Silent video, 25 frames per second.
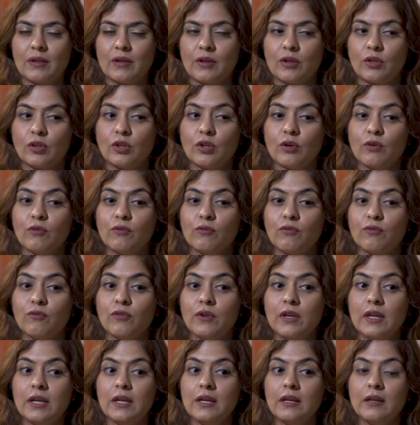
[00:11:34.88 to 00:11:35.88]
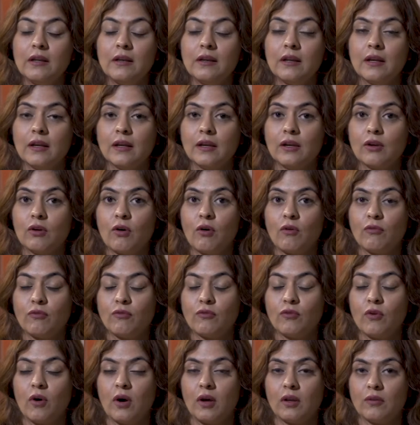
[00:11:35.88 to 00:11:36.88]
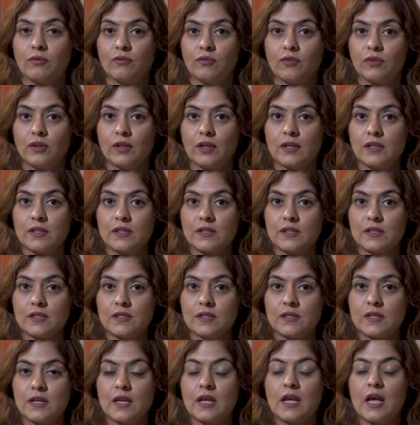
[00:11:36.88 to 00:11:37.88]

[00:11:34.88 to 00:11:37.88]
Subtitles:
The feeling of confidence.